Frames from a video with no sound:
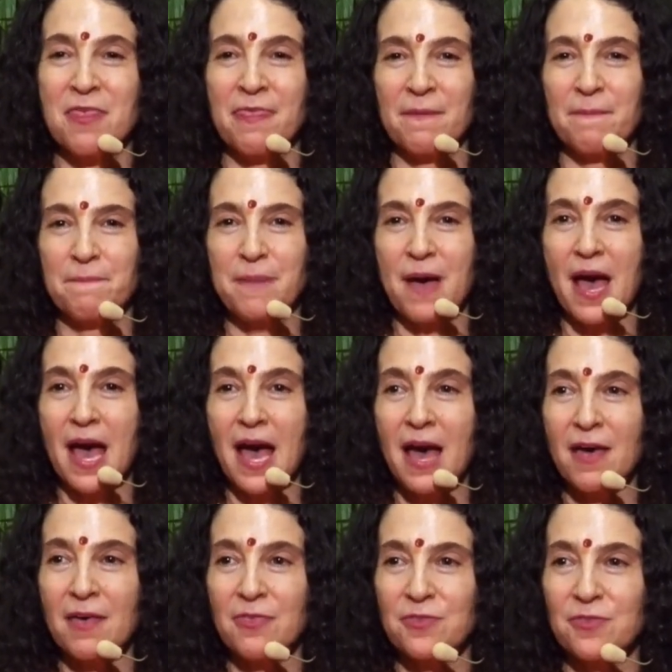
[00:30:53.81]
The
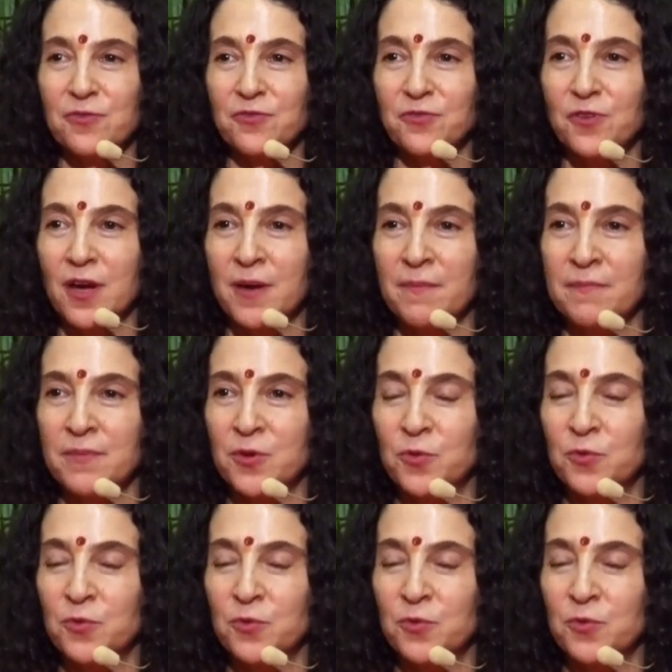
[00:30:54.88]
path from